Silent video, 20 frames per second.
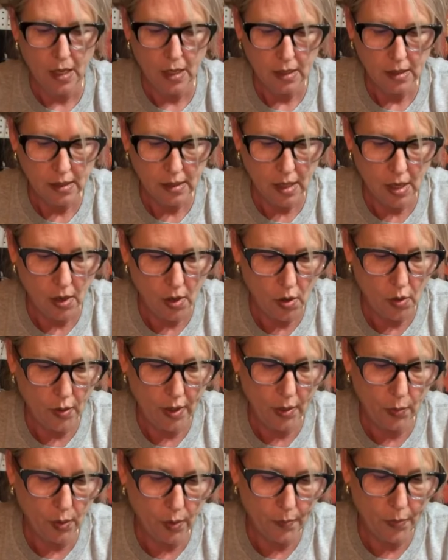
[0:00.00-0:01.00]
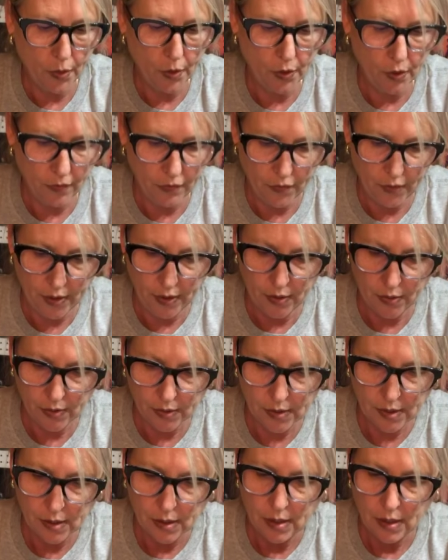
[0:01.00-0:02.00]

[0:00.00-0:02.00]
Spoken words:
So it will burn your fingers.